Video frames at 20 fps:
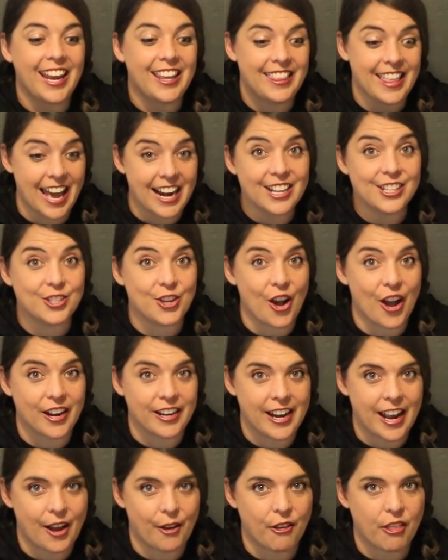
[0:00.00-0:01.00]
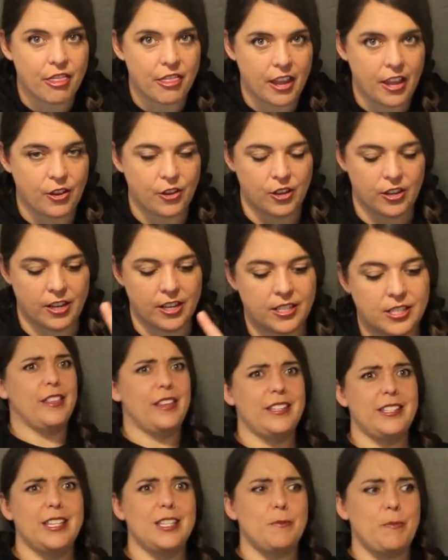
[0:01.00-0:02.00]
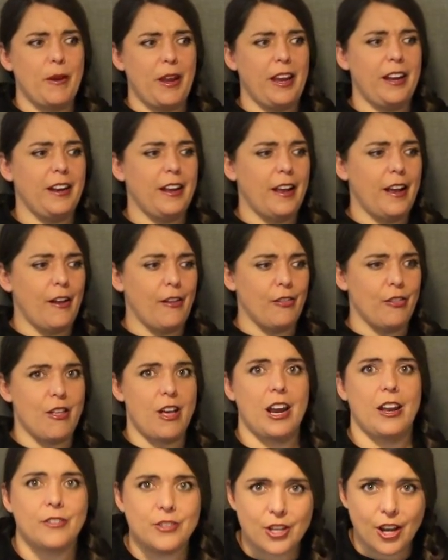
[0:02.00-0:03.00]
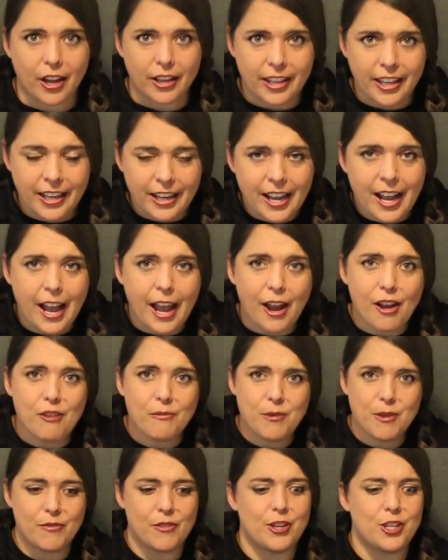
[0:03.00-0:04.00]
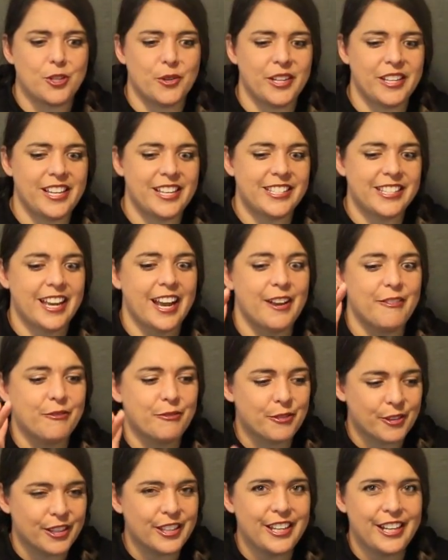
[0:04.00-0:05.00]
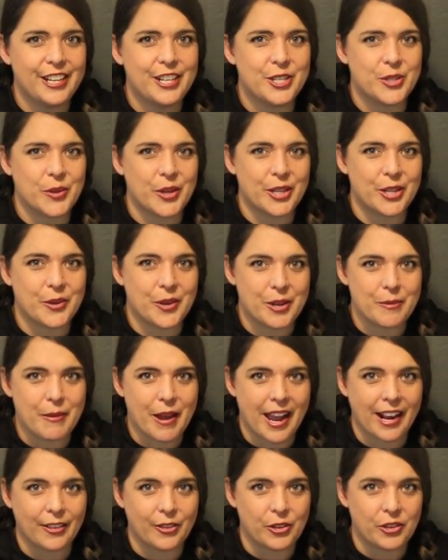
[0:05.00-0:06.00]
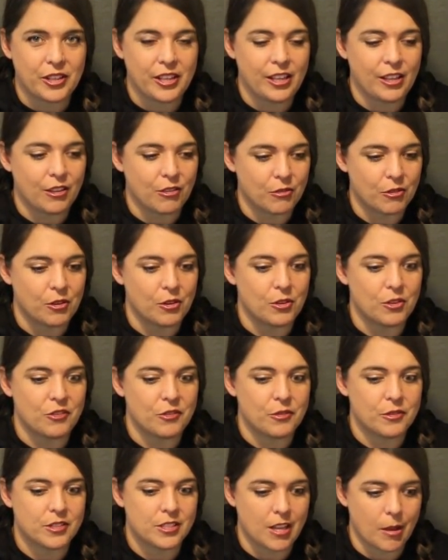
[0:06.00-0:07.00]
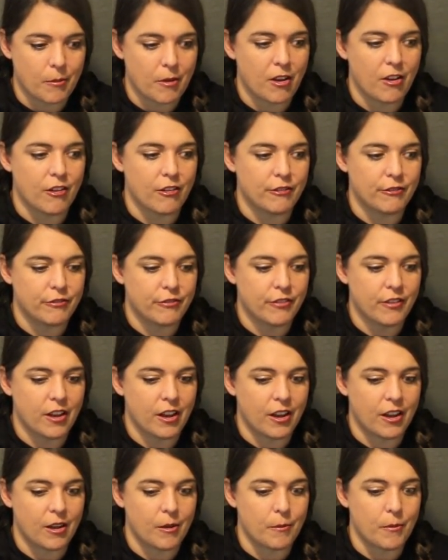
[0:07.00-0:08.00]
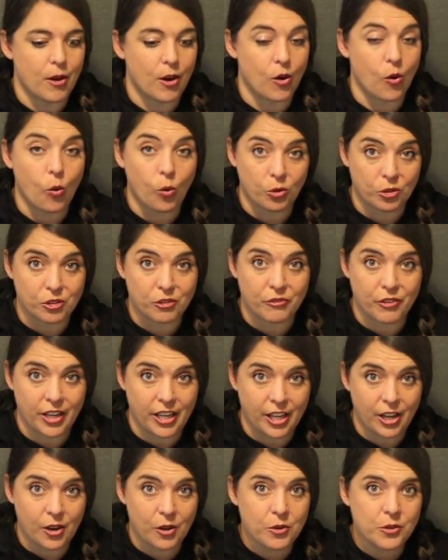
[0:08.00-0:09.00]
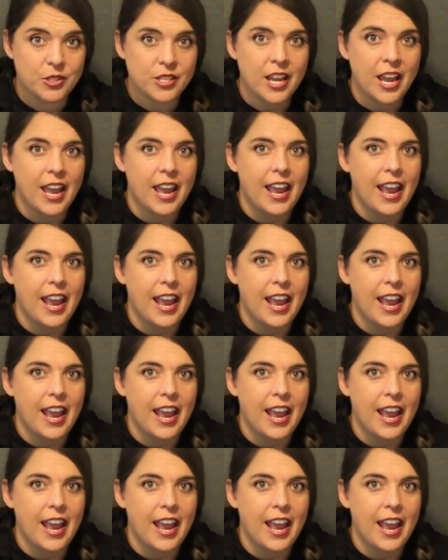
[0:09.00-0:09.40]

that is gone now, thank goodness. This has been a lot of talking. I hope you've enjoyed this. I've really enjoyed going back looking through some of um, our older videos